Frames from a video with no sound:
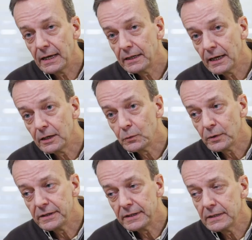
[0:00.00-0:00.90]
And
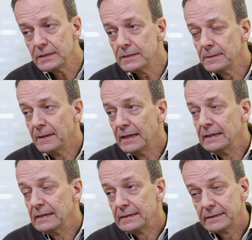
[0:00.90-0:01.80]
within
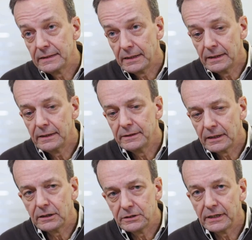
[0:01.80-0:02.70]

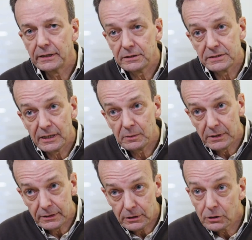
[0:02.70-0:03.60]
the container
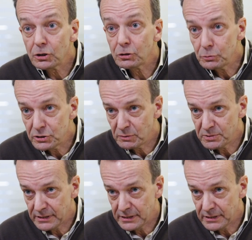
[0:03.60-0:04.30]
segment, cruise ship